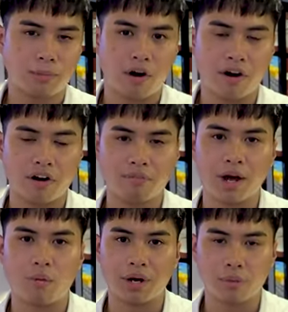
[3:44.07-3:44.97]
part of
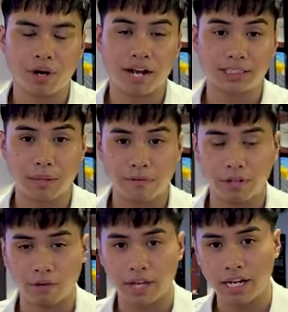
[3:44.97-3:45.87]
my one-to-one expat
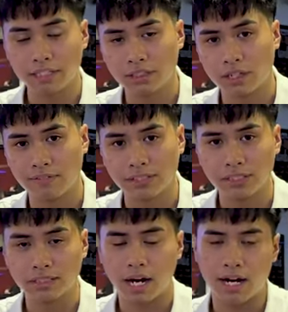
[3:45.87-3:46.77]
relocation
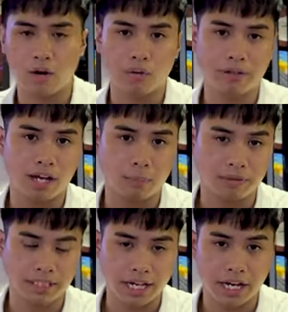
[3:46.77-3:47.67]
services, I not only help
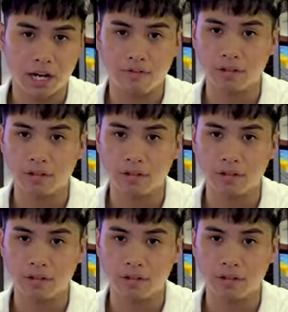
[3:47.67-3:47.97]
you take care of